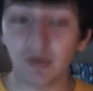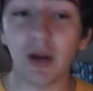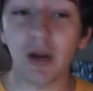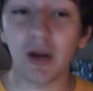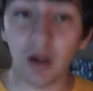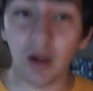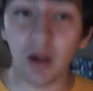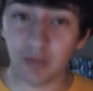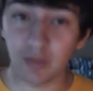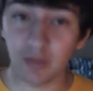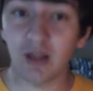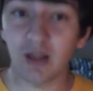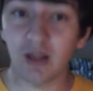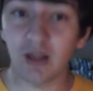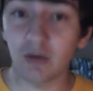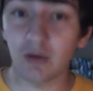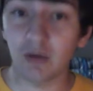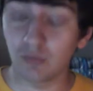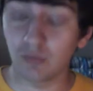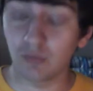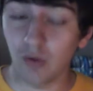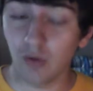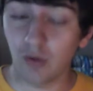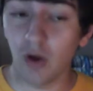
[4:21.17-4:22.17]
I think I
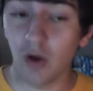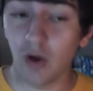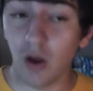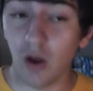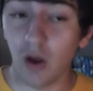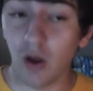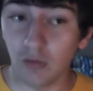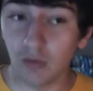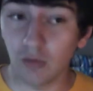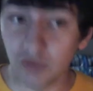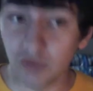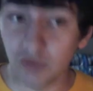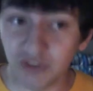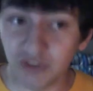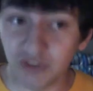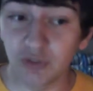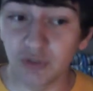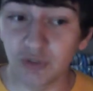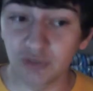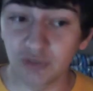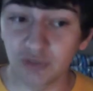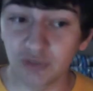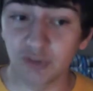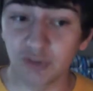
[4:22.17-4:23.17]

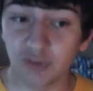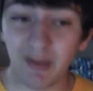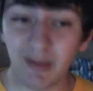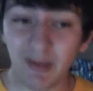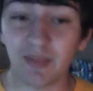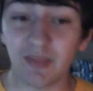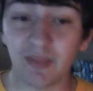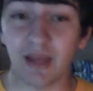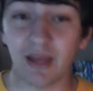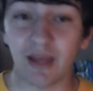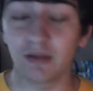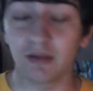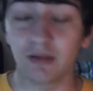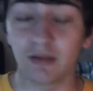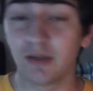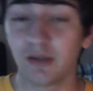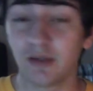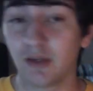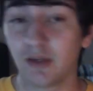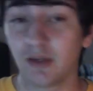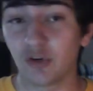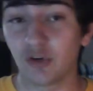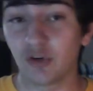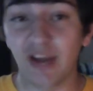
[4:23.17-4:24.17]
seriously respect that.
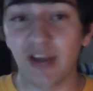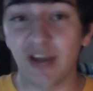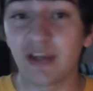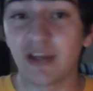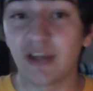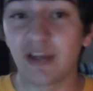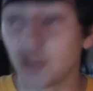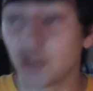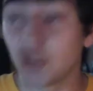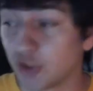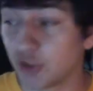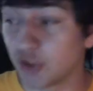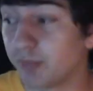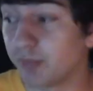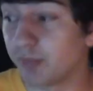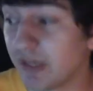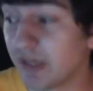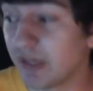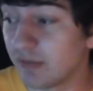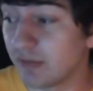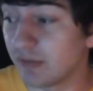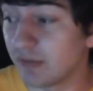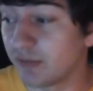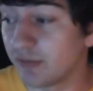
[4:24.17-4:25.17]
Creators should
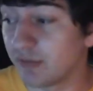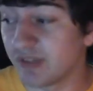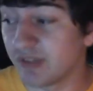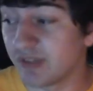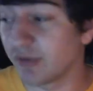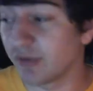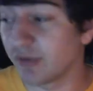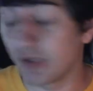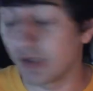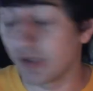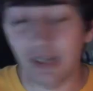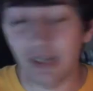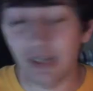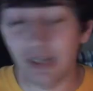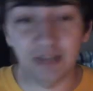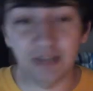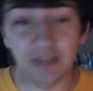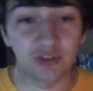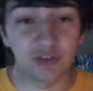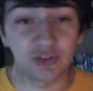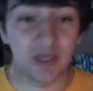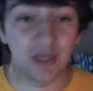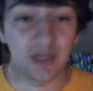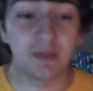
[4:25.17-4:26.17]
be refunded
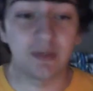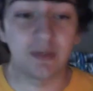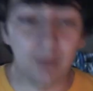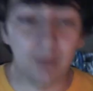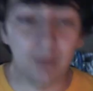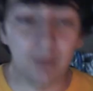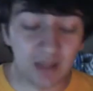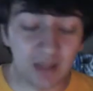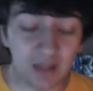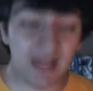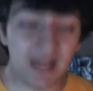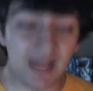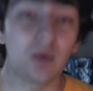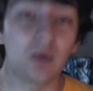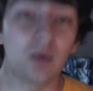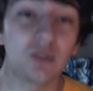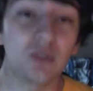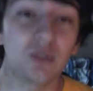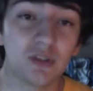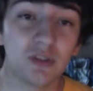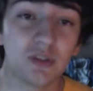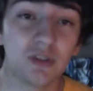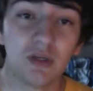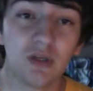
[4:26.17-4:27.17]
and allowed
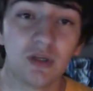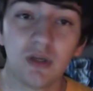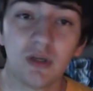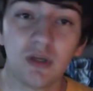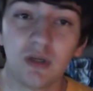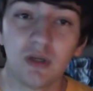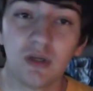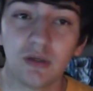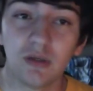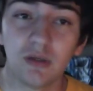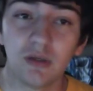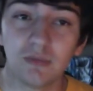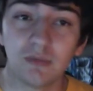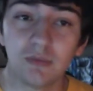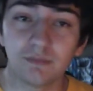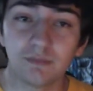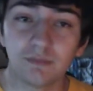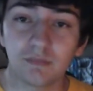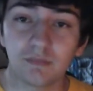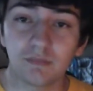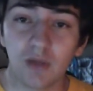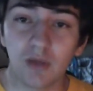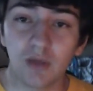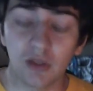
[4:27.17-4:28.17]

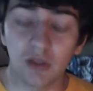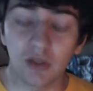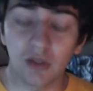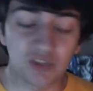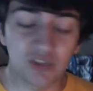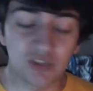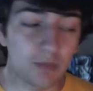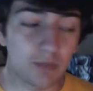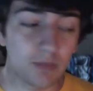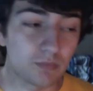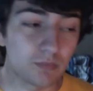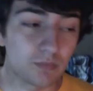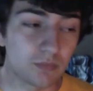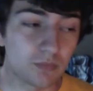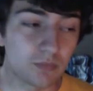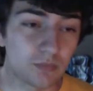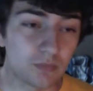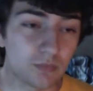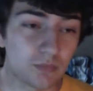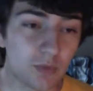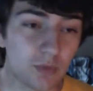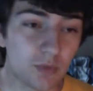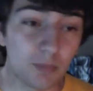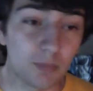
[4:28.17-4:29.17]
some
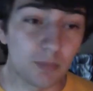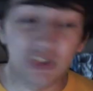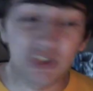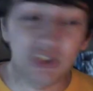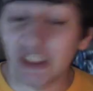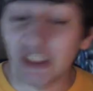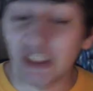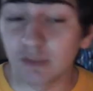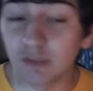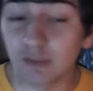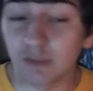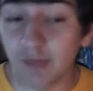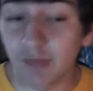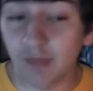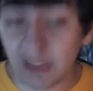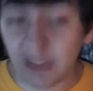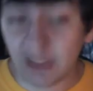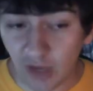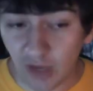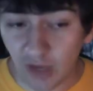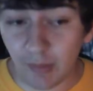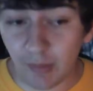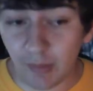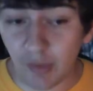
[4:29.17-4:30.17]
compensation for their
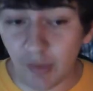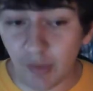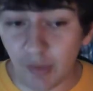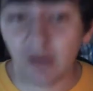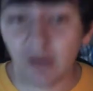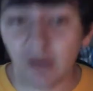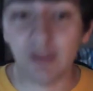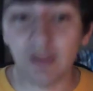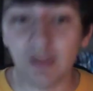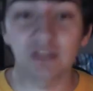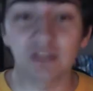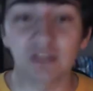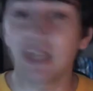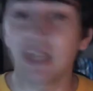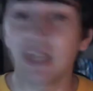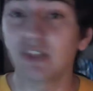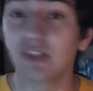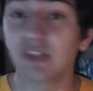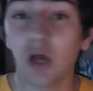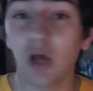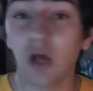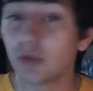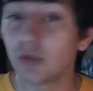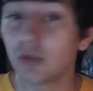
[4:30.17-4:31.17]
time they put into things. That is
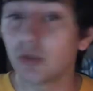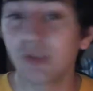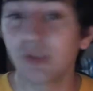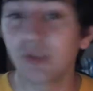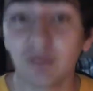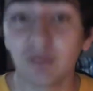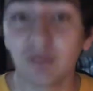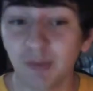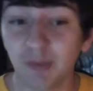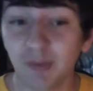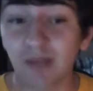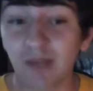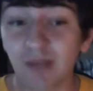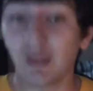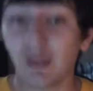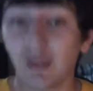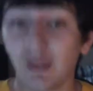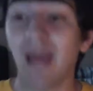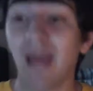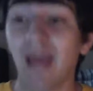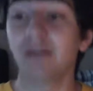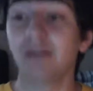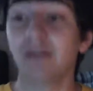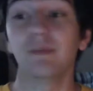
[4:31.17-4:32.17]
100% respectable
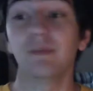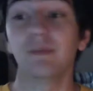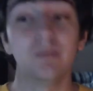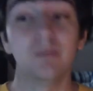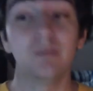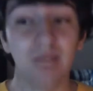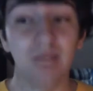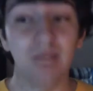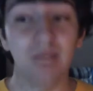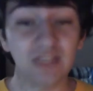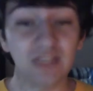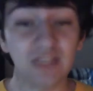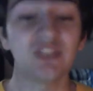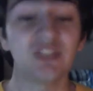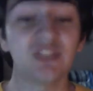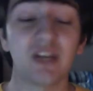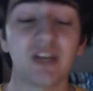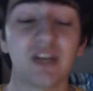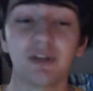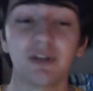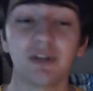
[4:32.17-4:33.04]
and necessary.